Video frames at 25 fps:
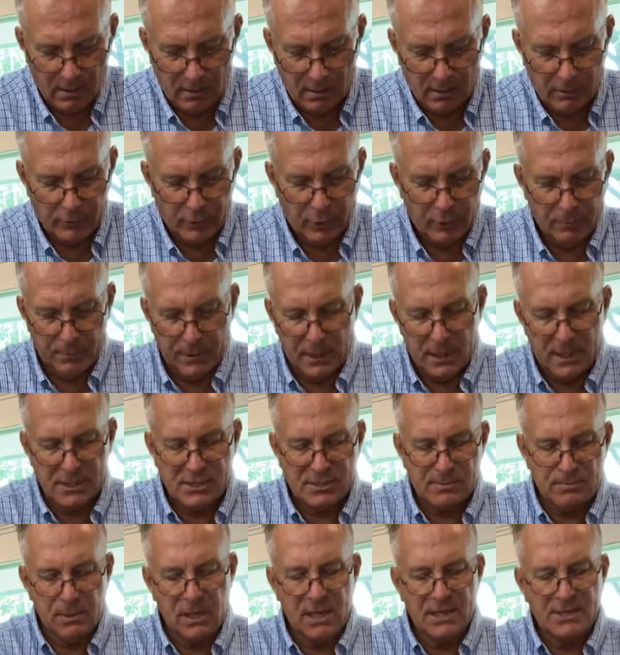Grouping is
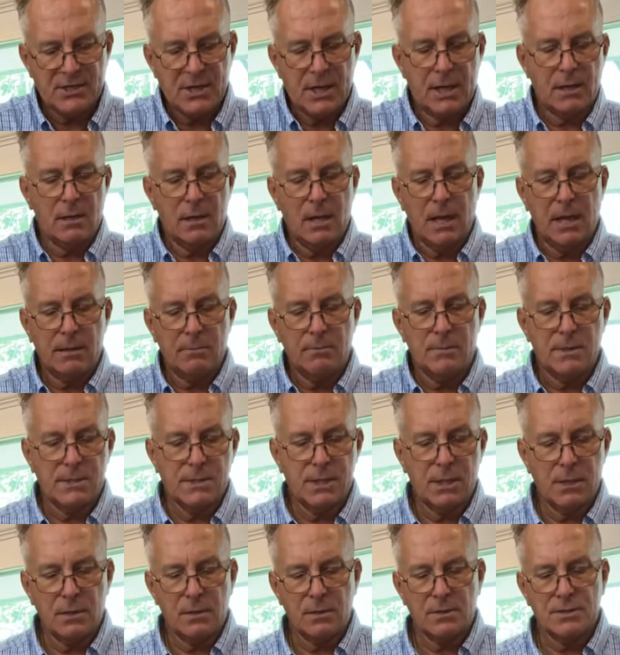placing light
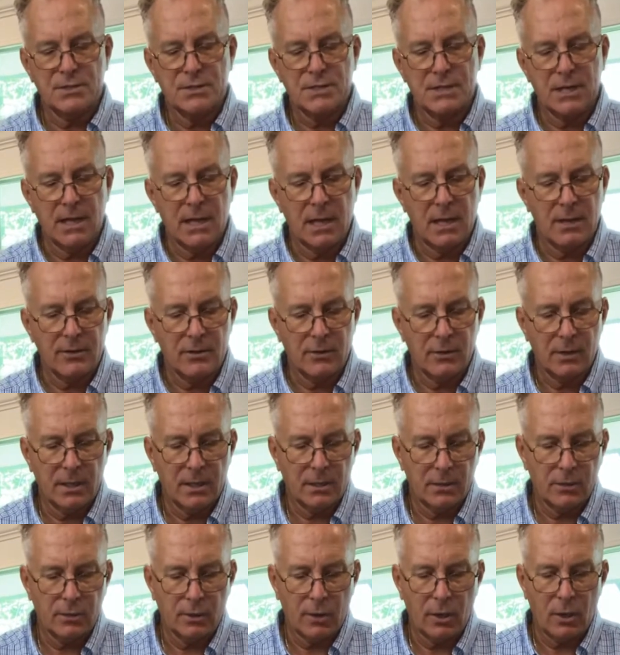materials together in a
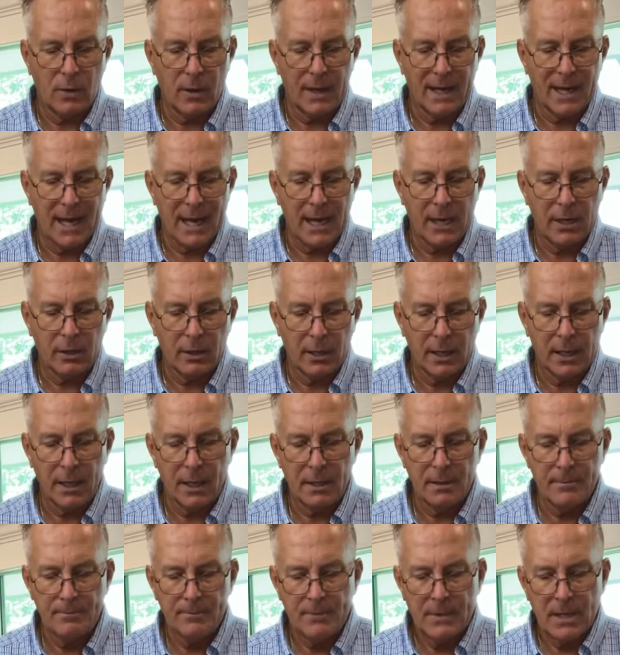growing area.